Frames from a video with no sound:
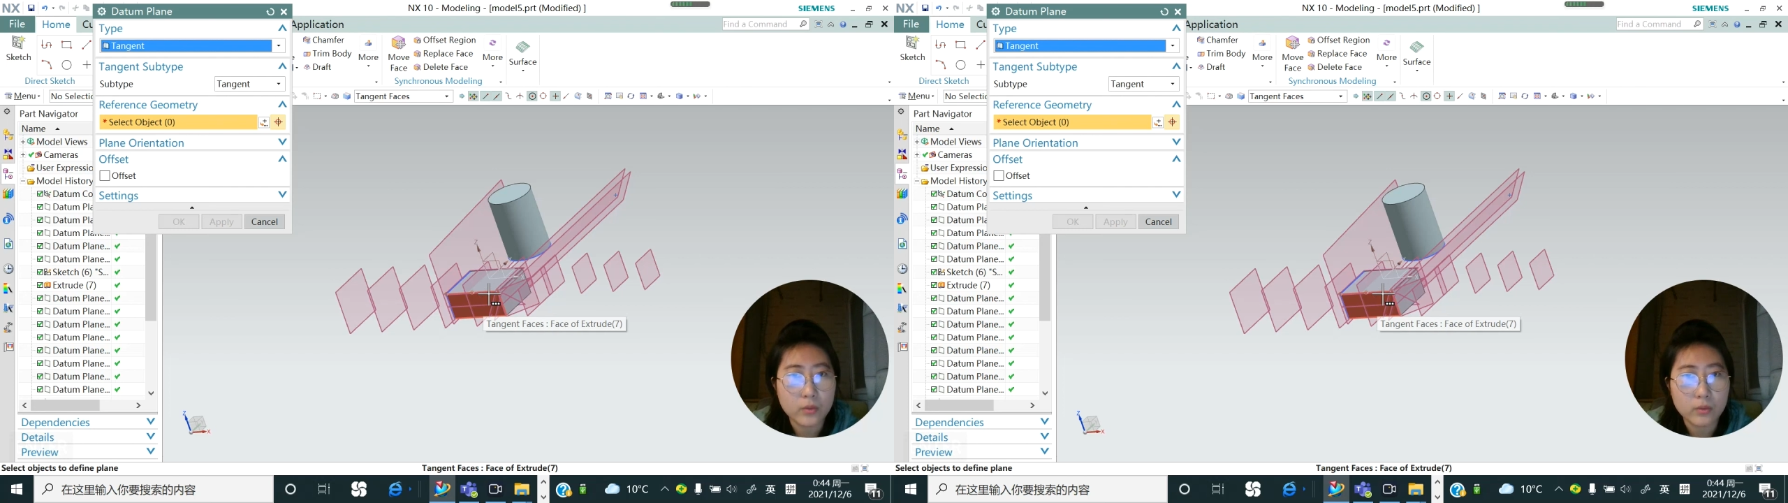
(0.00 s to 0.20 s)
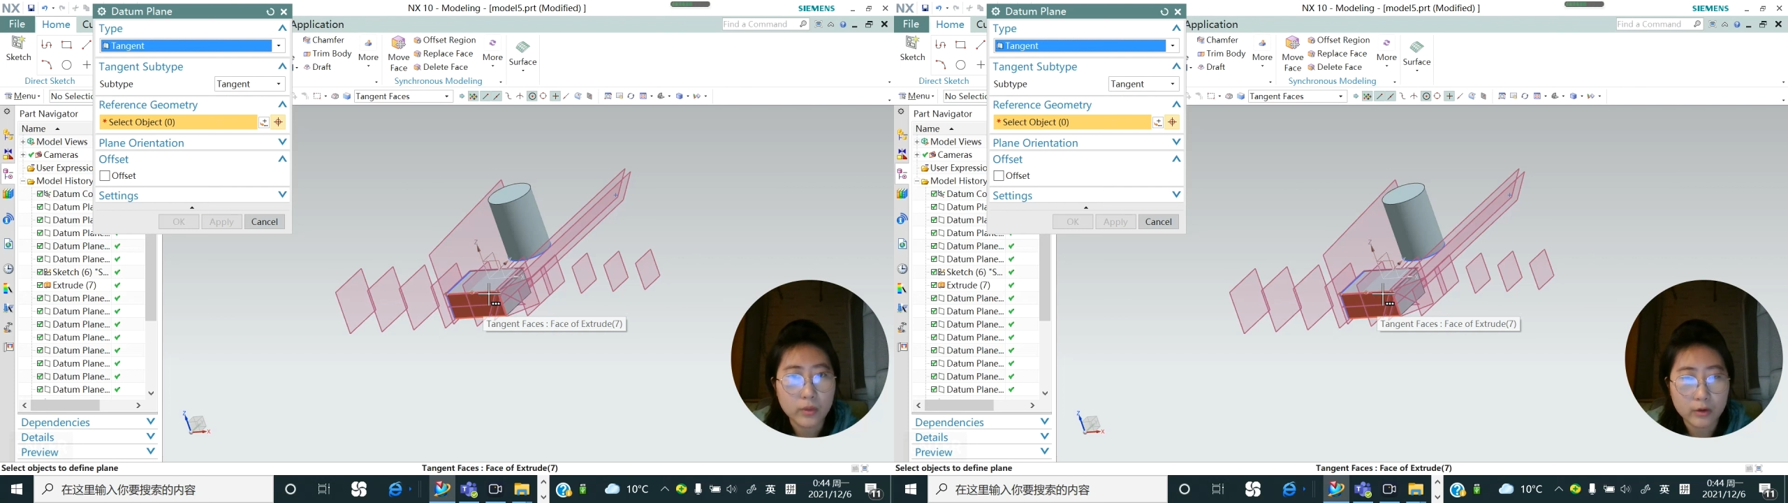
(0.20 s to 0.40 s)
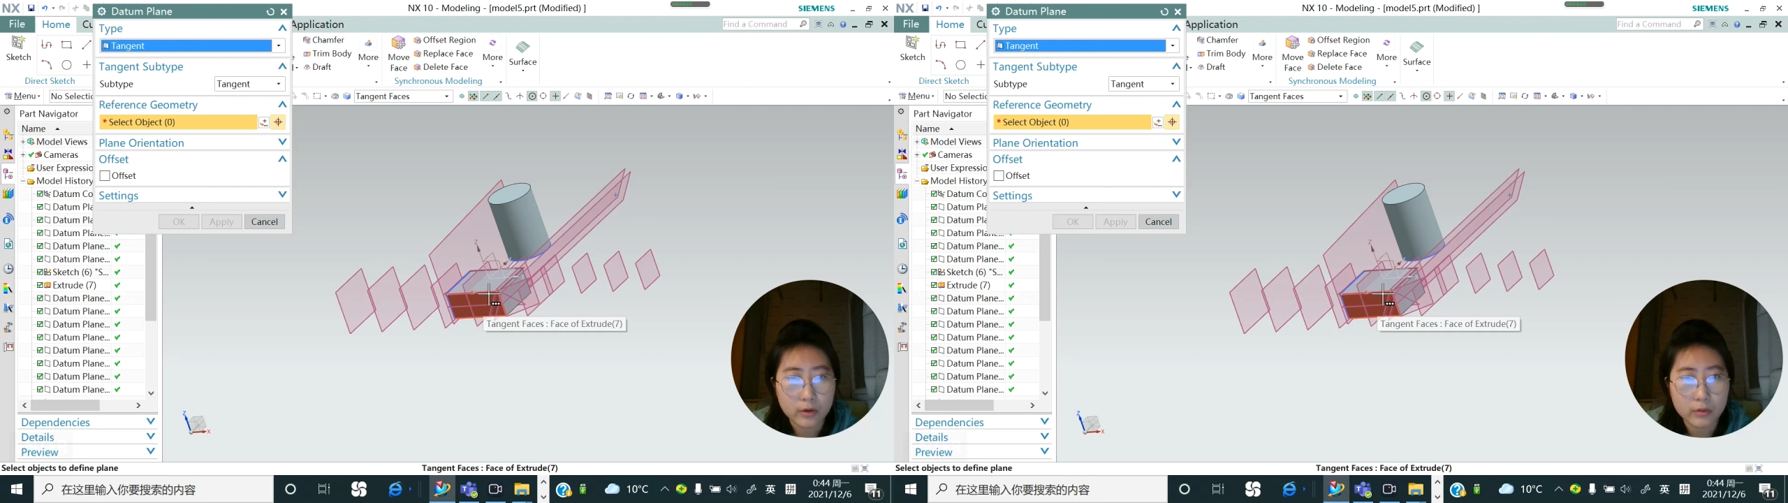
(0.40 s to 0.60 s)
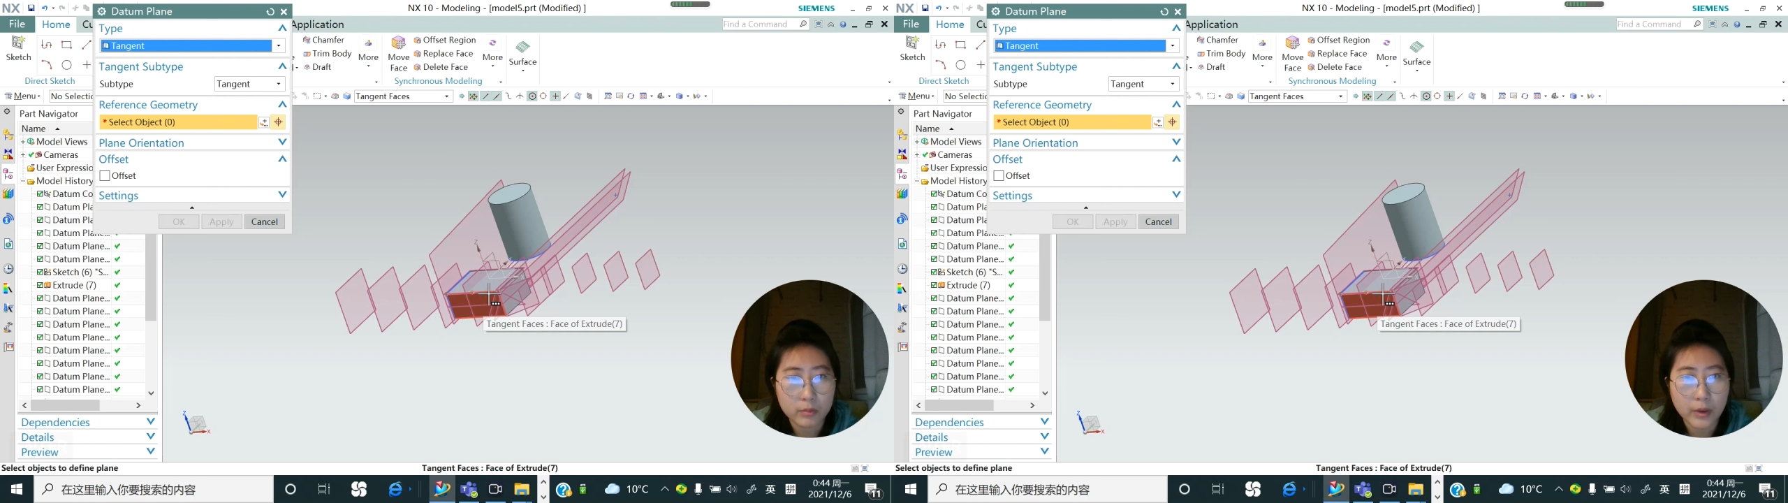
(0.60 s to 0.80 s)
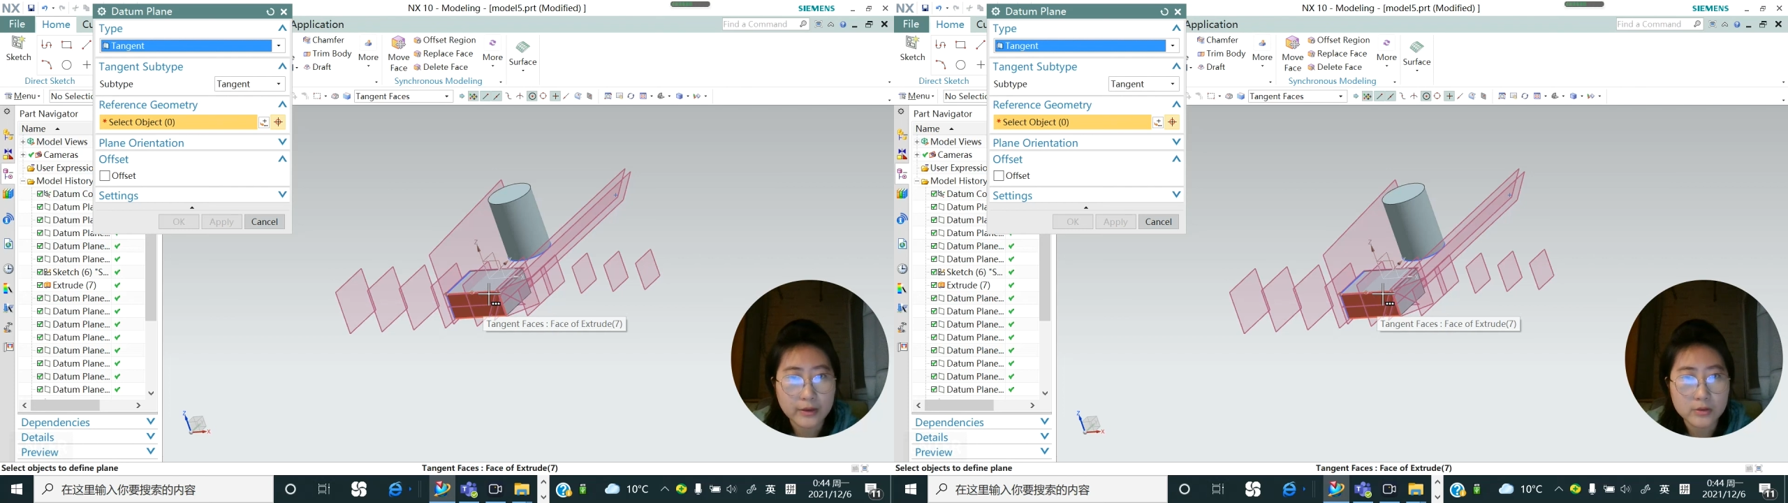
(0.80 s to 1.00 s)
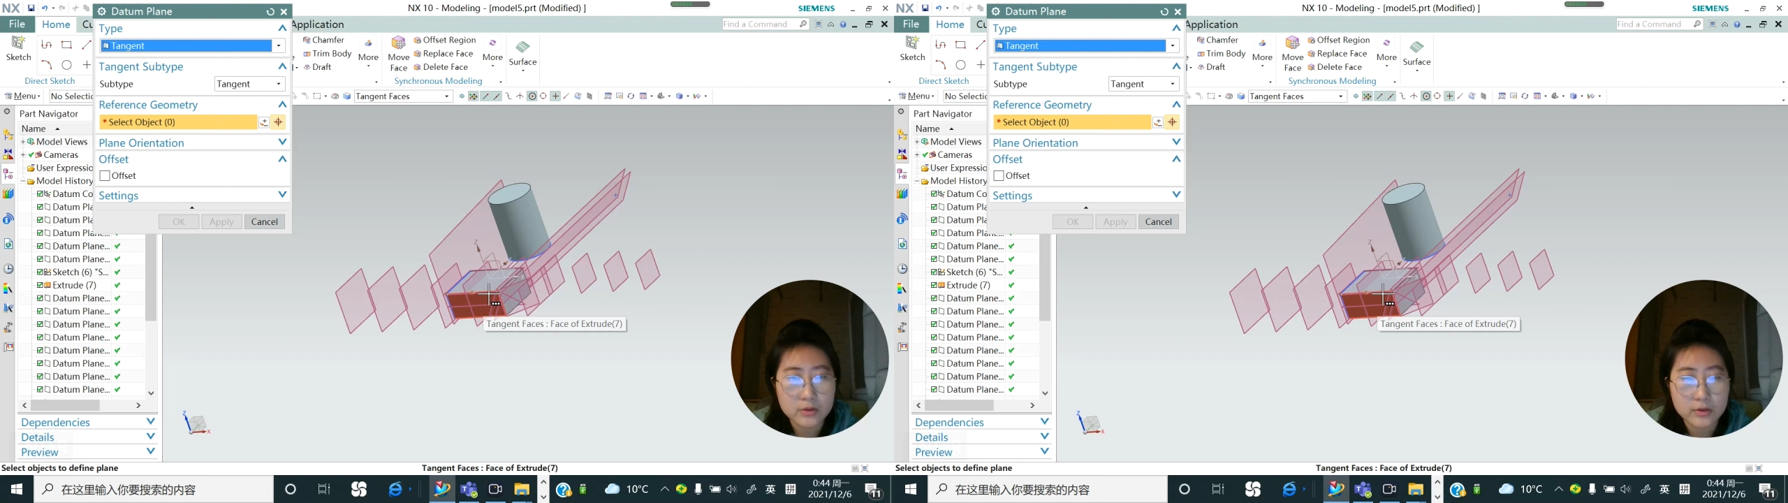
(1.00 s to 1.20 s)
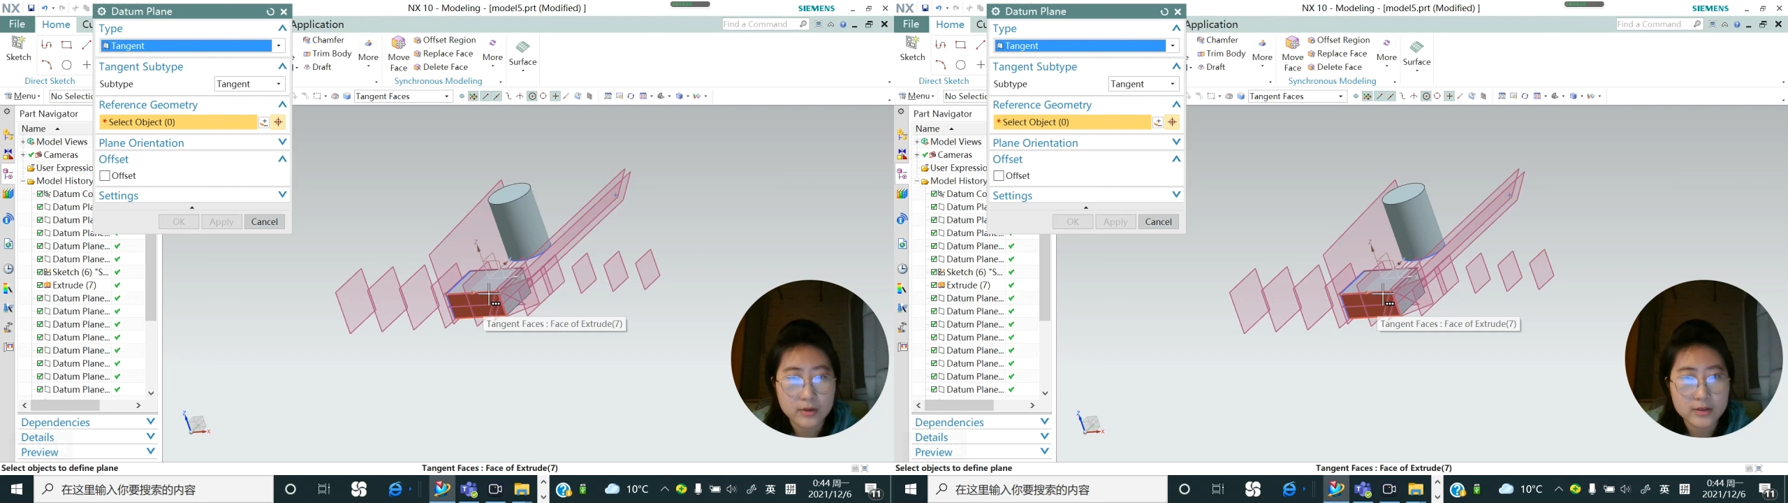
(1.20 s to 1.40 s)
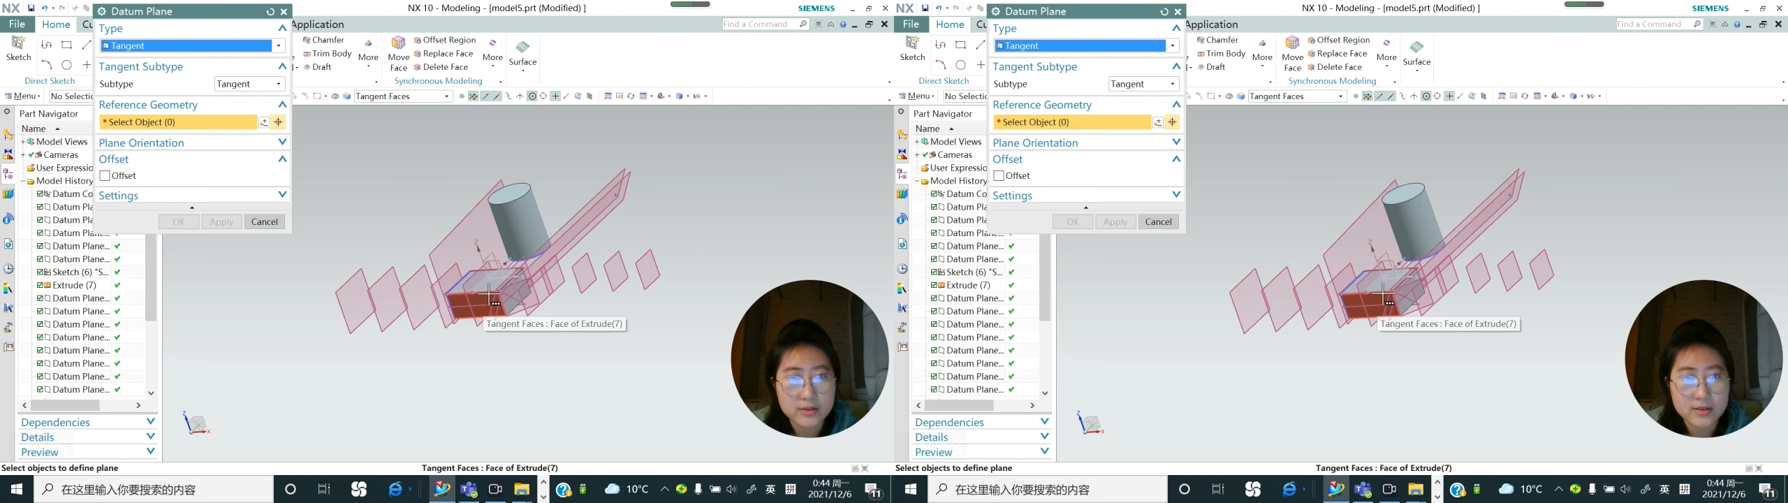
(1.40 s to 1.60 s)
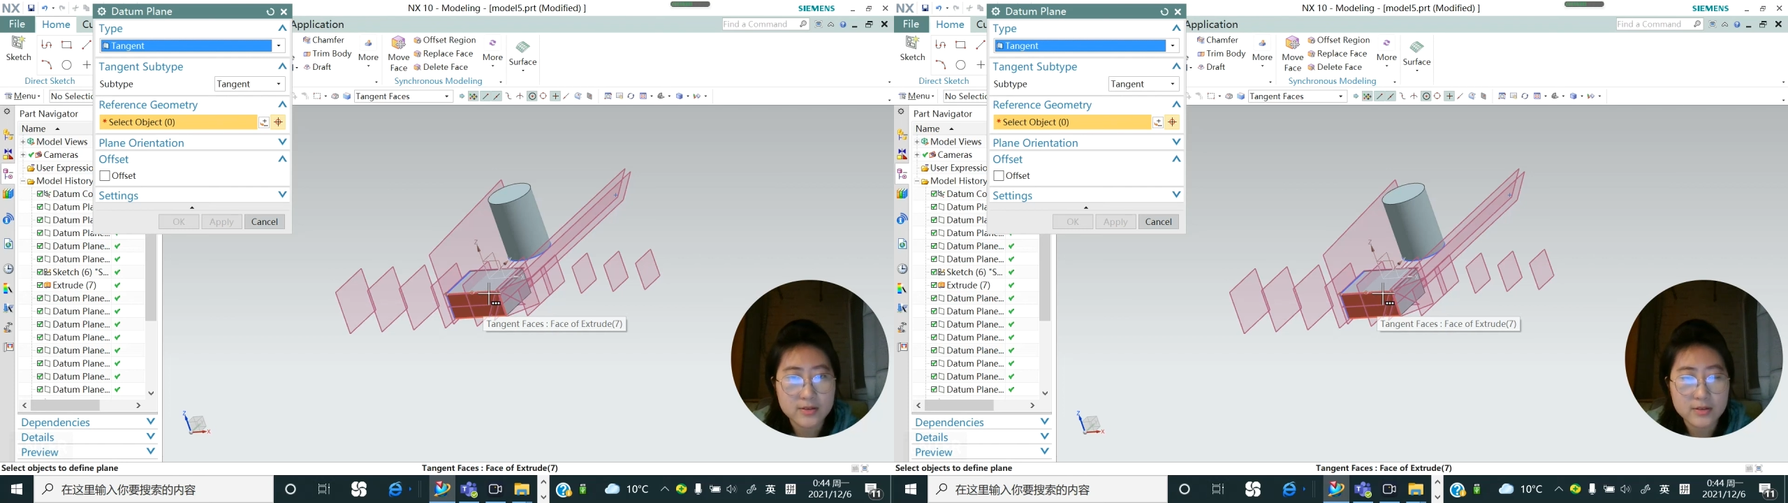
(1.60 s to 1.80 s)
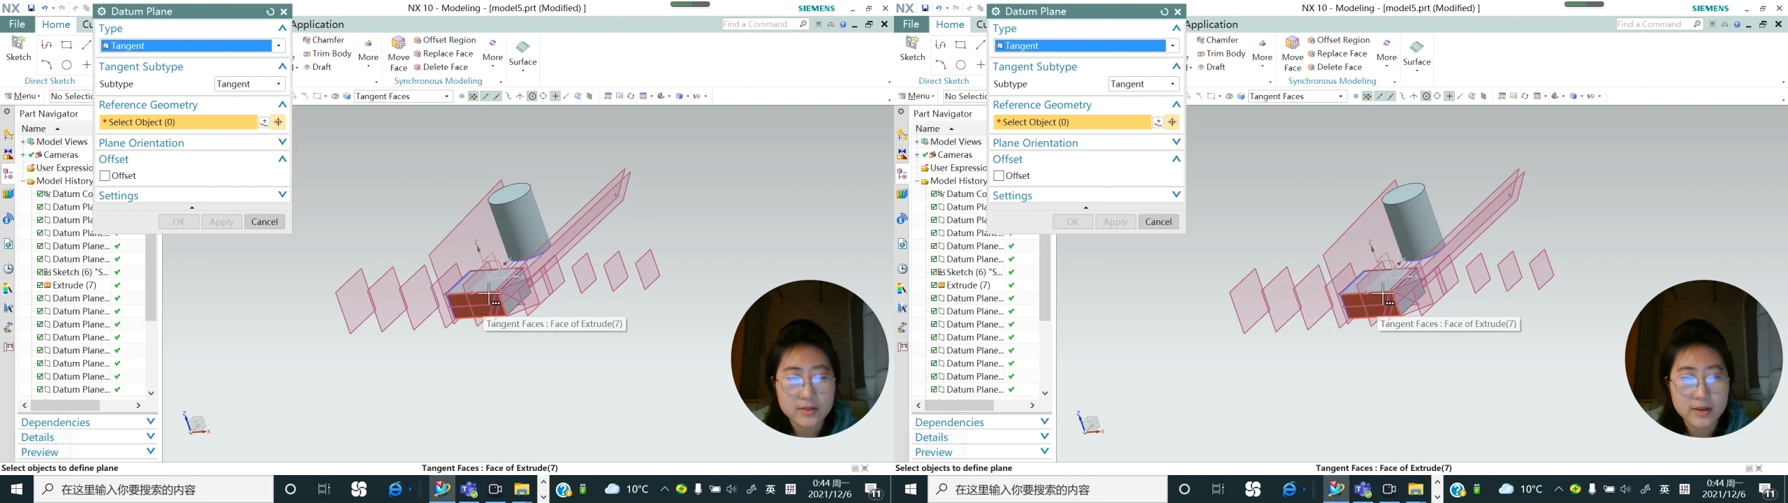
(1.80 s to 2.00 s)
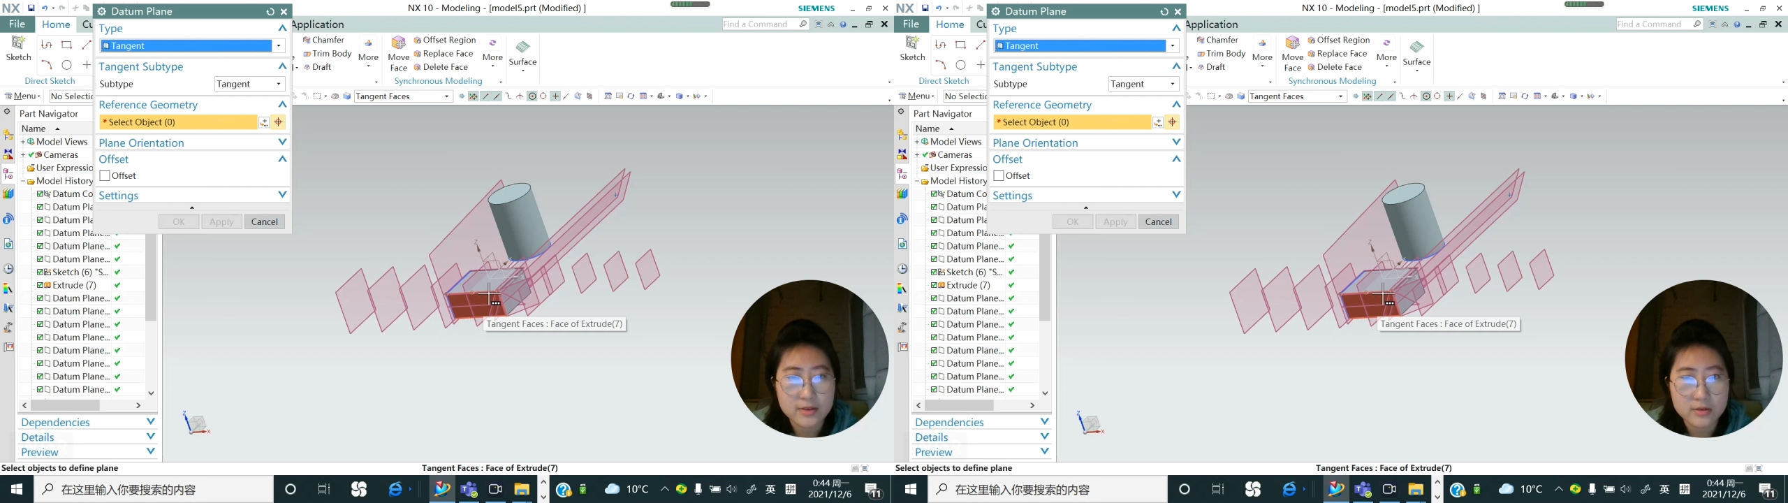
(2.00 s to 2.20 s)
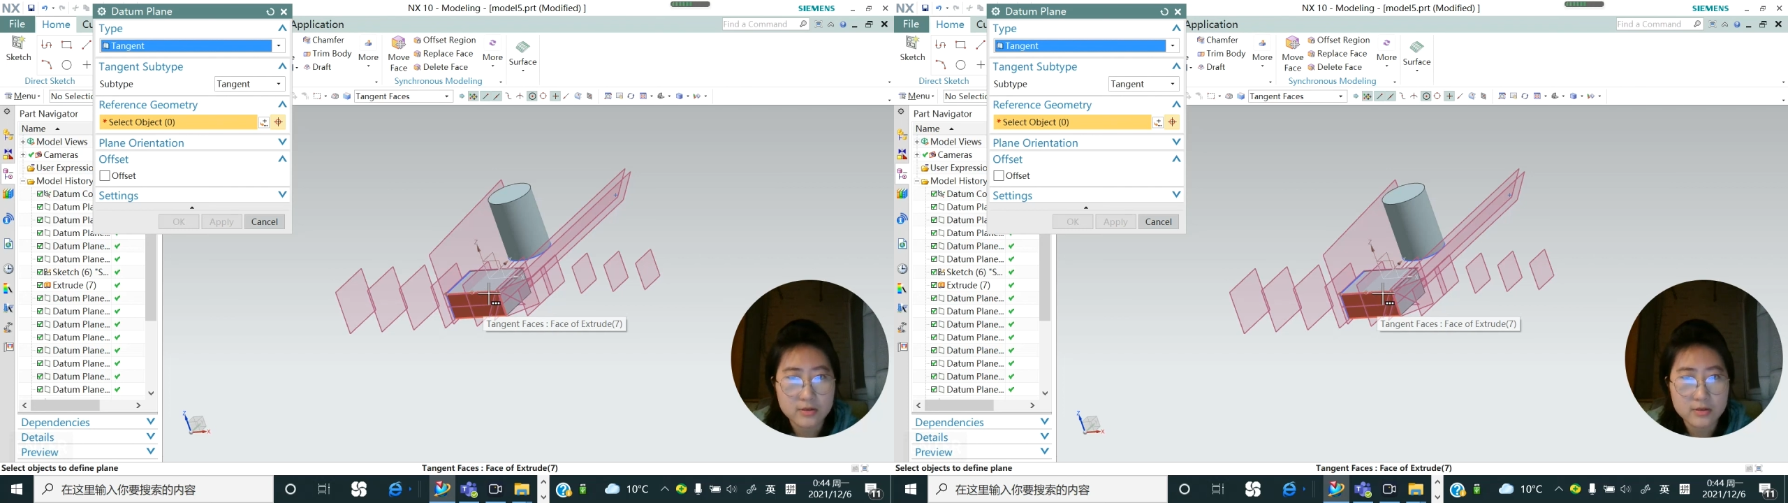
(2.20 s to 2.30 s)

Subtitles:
we could, based on existing data,